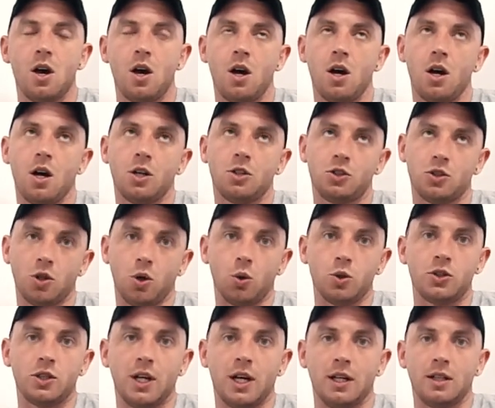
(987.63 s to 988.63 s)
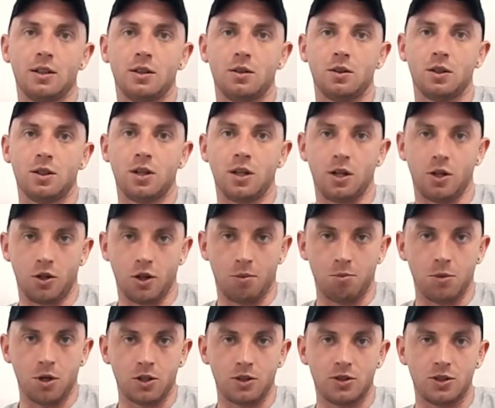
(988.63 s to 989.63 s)
associate to the
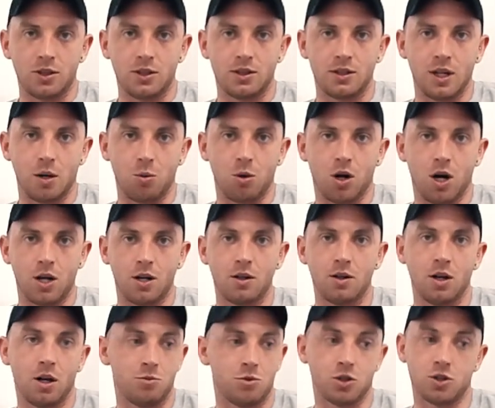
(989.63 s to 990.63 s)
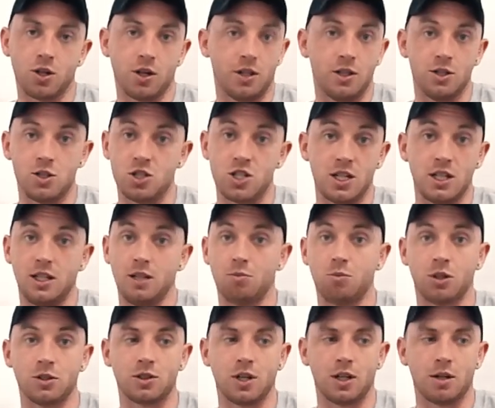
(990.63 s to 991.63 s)
numbers that we're on. I'm just kind of eating
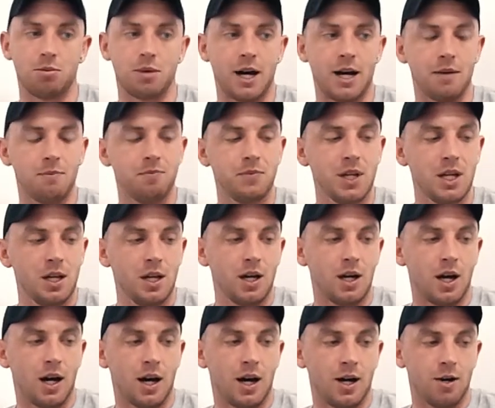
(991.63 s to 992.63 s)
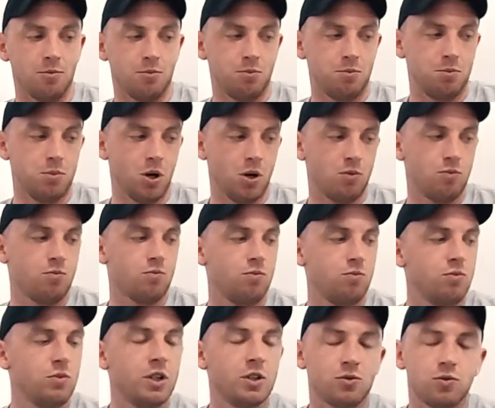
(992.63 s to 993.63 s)
what's on the plan, but
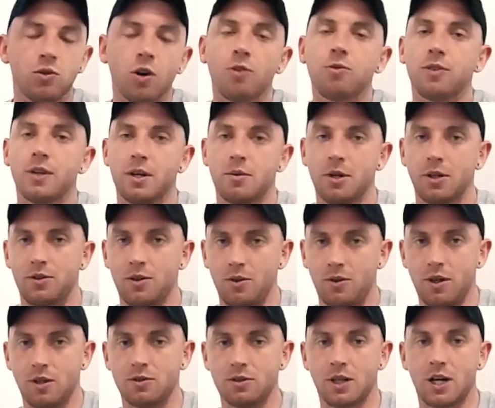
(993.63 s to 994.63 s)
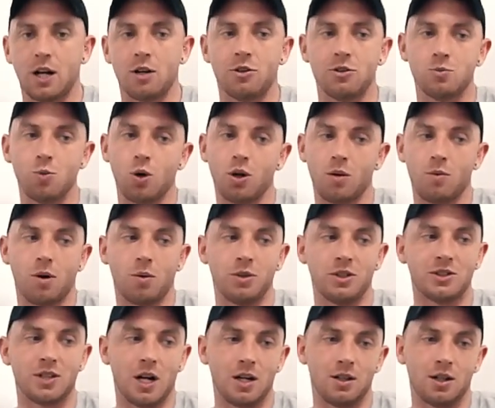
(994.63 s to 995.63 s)
it's roughly about 2,000 calories more than we
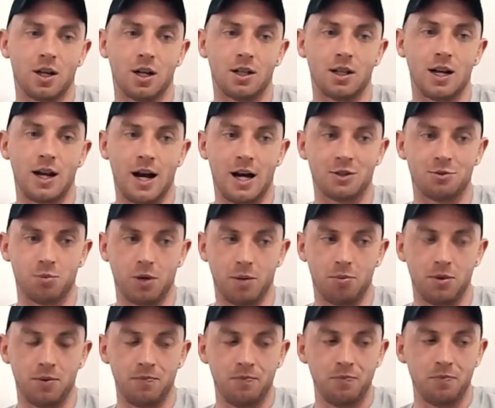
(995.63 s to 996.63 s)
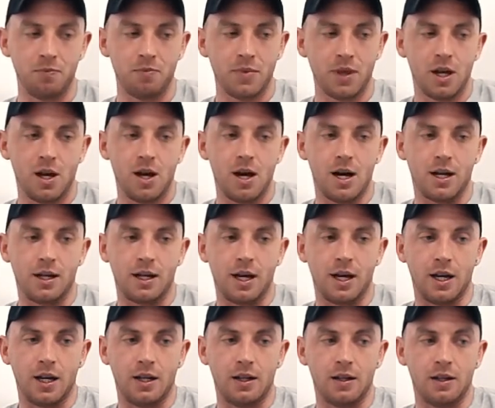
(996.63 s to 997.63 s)
started on the last prep. And
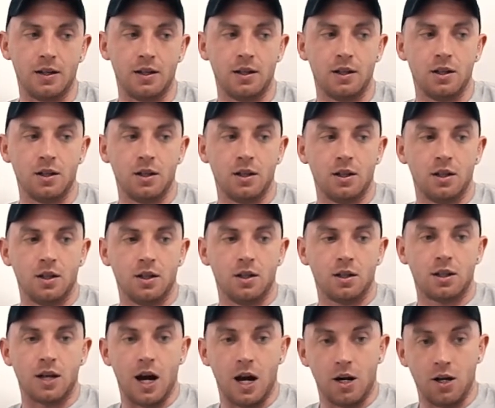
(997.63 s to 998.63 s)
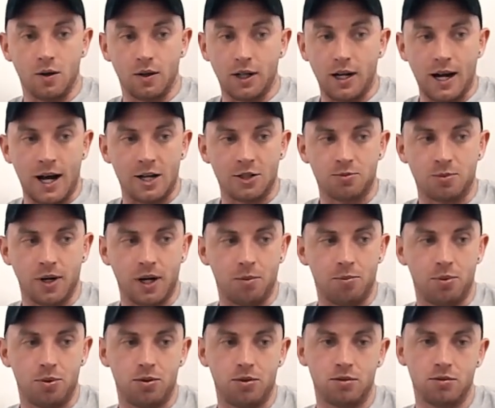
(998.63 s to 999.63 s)
then cardio on the last prep,
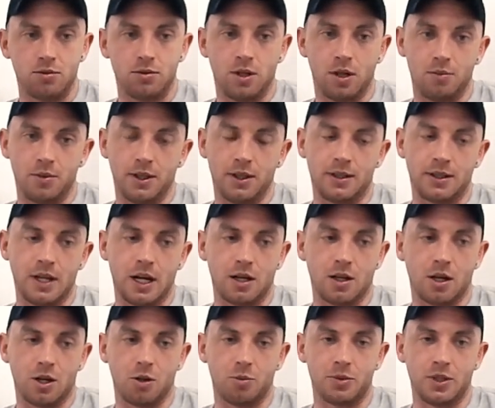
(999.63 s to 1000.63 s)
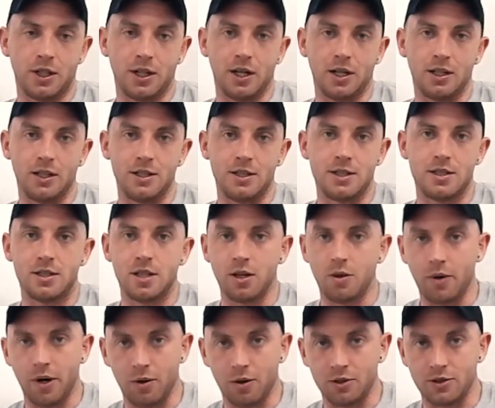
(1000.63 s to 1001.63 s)
that got up to nearly
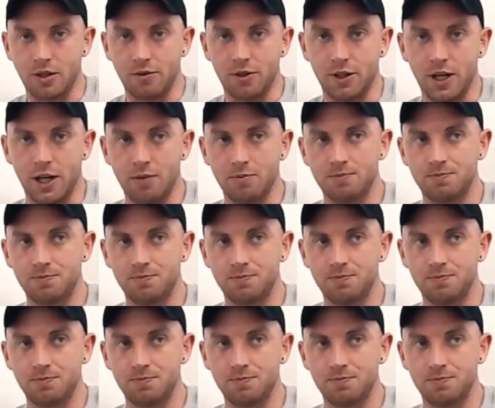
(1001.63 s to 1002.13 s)
2 hours every day,